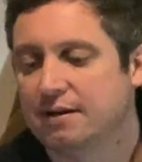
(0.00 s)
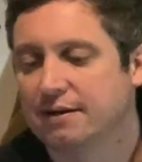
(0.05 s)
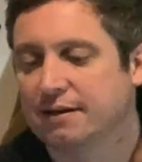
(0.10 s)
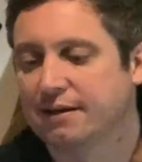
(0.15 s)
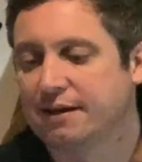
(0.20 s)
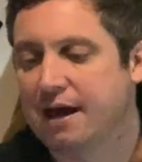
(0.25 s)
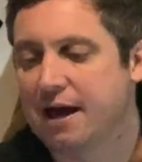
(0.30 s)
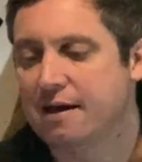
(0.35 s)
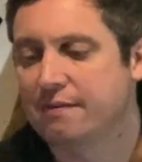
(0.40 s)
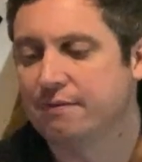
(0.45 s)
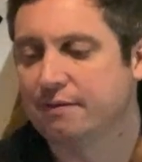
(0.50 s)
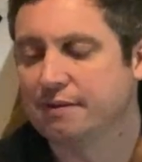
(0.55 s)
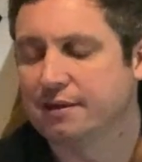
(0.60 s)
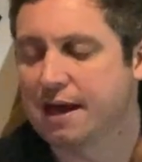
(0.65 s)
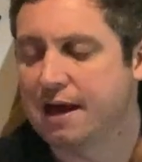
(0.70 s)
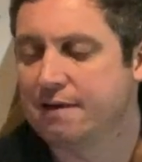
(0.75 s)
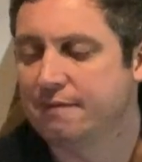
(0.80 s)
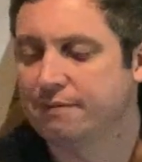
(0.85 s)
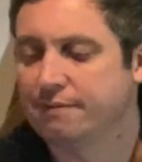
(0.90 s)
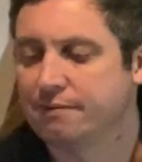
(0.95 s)

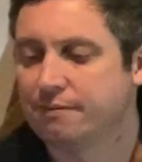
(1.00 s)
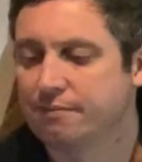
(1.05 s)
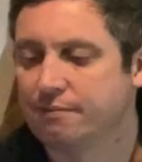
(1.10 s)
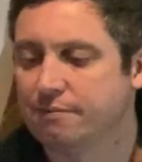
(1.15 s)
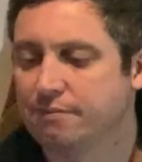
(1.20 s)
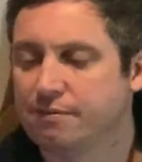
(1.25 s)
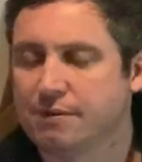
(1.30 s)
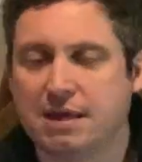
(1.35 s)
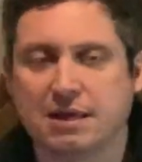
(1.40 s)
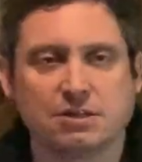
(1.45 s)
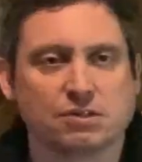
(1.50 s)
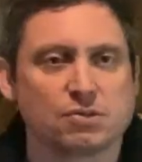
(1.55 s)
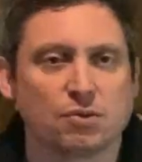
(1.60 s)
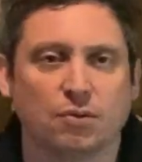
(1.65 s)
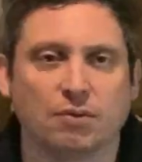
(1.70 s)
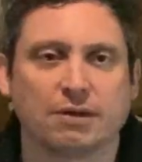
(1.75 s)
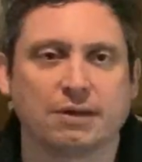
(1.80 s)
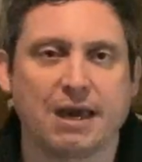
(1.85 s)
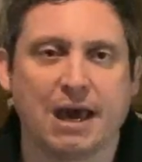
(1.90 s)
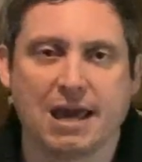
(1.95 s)
Getting these
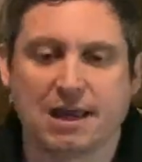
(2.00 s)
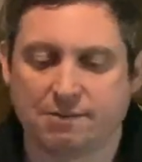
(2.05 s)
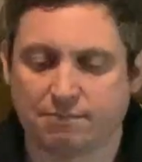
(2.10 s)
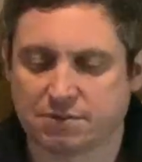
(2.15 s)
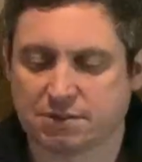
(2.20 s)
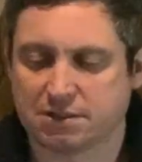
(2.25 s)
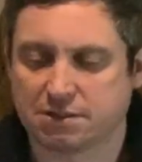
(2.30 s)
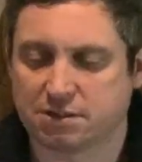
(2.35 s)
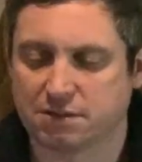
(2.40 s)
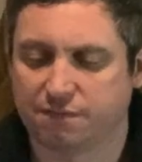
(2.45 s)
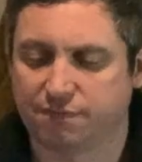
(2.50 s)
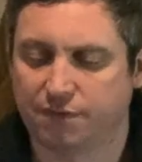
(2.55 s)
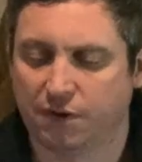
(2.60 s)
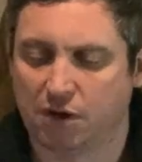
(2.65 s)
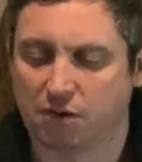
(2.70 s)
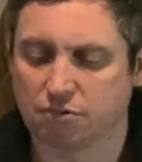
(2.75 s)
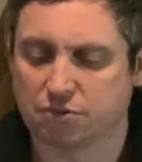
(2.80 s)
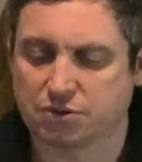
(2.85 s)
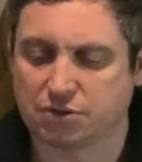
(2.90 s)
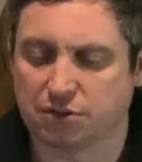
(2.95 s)
sort of games into
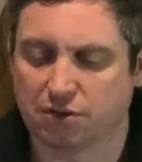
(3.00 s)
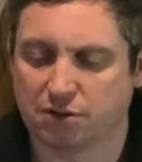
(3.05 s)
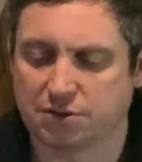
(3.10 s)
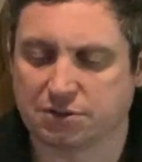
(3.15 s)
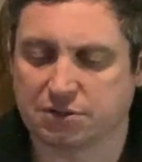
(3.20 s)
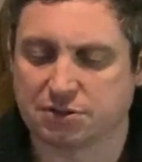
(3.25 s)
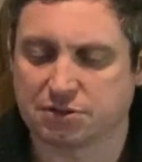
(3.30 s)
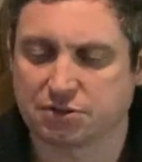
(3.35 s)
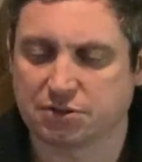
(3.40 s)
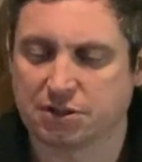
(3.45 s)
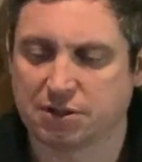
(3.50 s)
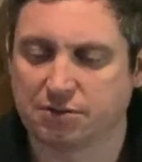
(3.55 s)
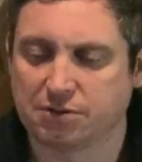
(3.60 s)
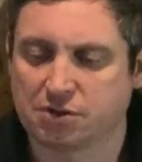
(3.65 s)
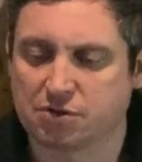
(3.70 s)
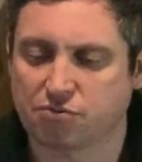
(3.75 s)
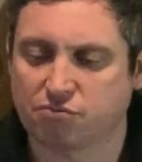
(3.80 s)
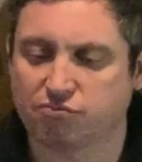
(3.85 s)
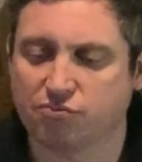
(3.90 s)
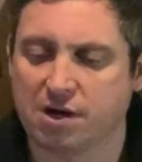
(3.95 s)
file sizes so
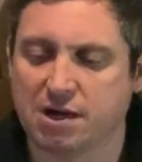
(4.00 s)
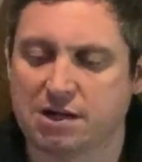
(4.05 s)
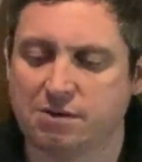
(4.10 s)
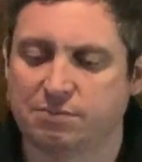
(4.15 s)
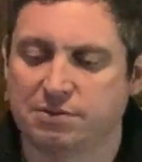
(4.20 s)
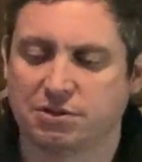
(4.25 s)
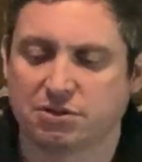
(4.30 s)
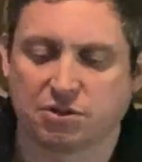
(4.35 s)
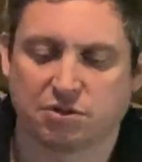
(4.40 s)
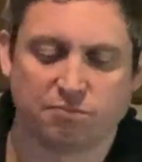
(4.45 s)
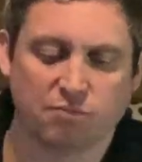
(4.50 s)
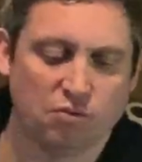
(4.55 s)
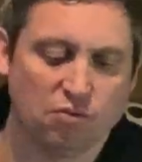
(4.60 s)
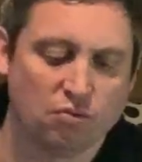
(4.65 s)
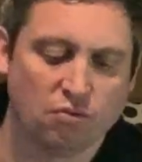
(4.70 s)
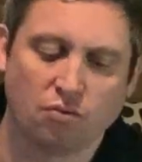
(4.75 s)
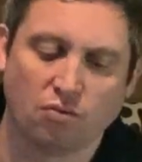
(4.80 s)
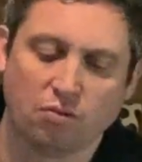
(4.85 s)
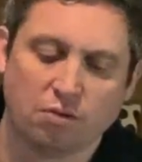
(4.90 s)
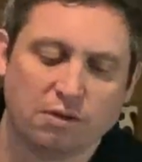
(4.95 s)
incredibly
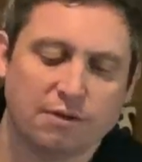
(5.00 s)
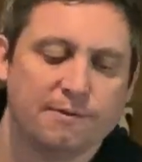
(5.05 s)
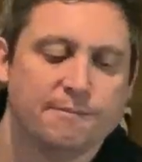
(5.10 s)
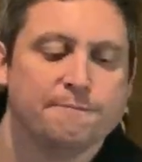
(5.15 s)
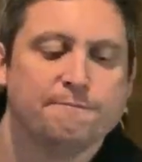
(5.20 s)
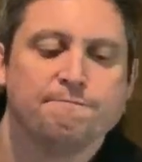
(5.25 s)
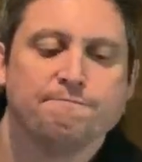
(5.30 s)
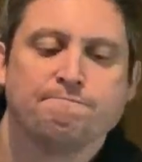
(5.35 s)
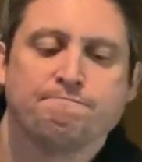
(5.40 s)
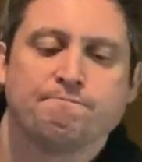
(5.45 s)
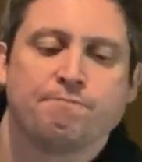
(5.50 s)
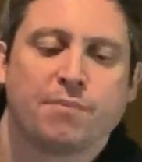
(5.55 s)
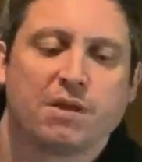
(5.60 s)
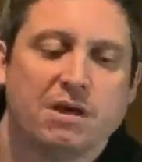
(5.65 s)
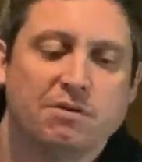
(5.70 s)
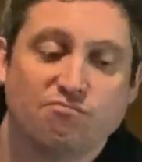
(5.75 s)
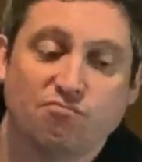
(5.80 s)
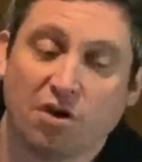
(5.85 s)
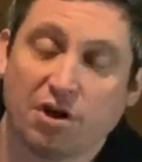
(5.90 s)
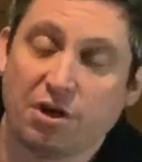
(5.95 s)
small
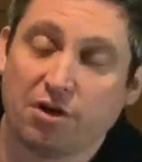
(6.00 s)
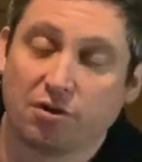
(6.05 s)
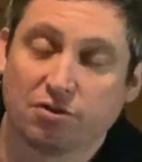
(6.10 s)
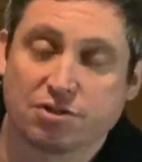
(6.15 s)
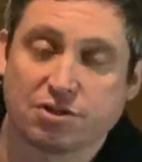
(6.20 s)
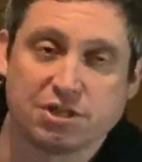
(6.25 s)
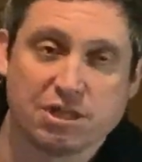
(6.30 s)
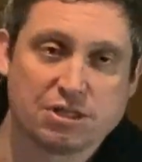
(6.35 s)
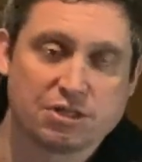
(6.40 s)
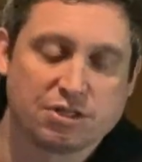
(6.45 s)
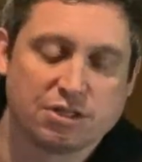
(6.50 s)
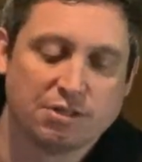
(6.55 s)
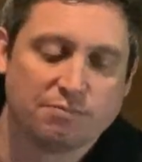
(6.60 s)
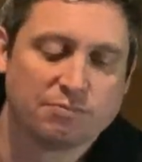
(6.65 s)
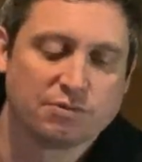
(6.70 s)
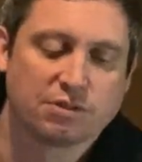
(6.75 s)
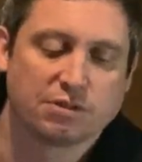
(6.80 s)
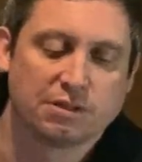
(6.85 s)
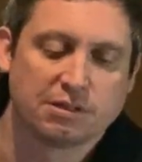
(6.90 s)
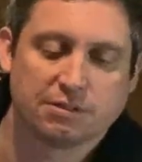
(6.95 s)
and running on
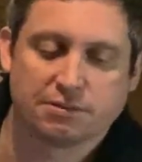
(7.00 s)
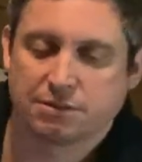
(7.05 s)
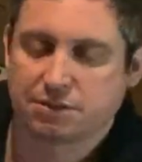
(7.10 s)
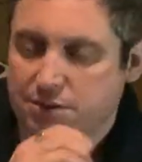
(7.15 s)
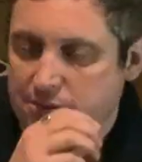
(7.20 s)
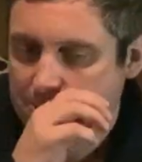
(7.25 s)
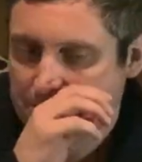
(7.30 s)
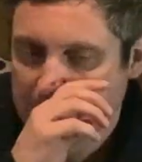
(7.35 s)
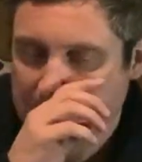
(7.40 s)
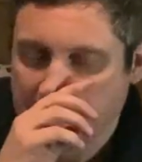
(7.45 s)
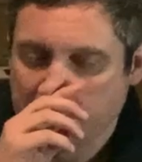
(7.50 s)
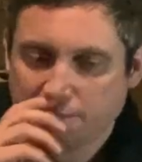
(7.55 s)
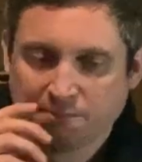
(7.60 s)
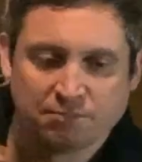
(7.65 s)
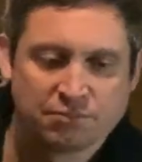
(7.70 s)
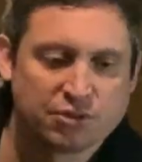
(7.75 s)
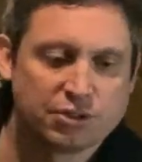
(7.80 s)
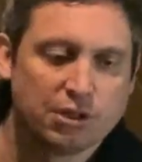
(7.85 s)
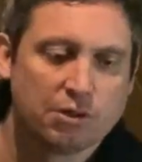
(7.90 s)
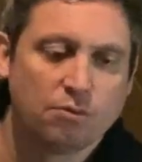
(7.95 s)
systems that's, you know,
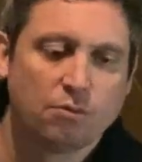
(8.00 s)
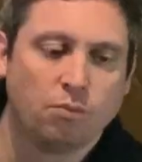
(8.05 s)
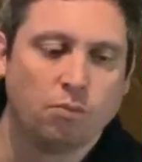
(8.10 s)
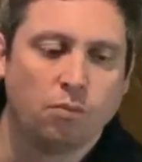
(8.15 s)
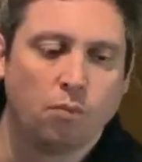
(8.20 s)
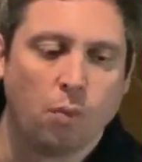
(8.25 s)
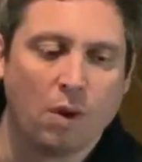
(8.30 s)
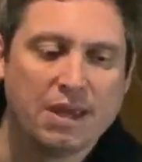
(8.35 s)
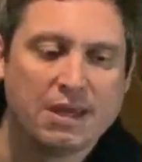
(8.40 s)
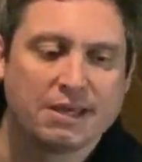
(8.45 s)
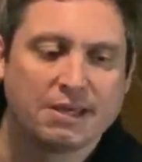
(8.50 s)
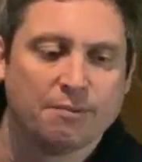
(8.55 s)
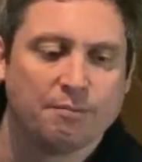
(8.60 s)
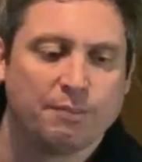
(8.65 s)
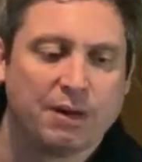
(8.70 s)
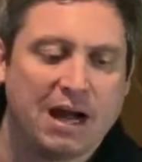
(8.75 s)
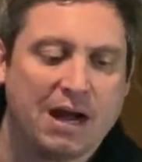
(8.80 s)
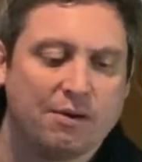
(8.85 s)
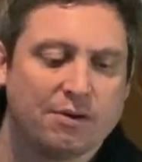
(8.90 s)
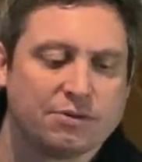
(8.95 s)
so weak and
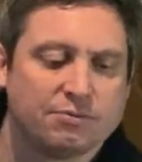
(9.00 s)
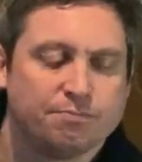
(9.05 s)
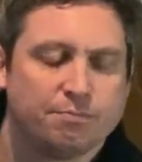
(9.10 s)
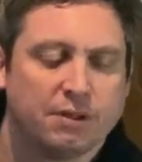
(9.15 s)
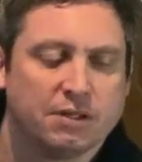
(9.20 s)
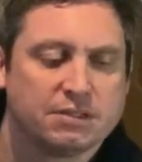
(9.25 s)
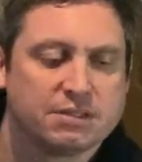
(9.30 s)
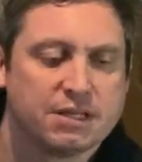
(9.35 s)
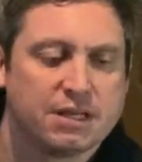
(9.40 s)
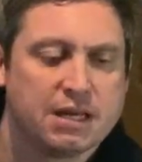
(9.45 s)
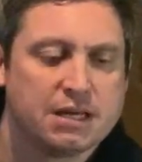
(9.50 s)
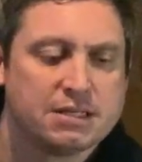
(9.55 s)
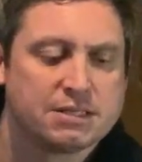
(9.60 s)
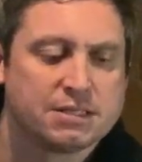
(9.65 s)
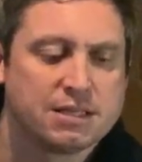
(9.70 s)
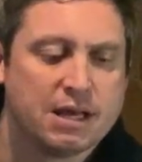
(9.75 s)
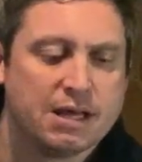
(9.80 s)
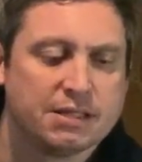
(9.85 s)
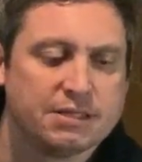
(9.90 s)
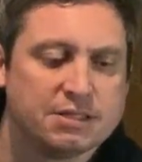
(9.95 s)
powered by today's
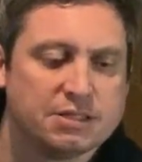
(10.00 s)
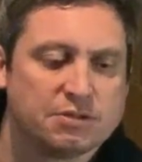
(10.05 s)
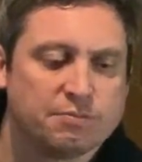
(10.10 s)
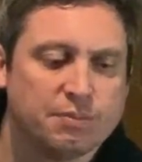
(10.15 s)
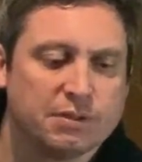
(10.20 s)
standards.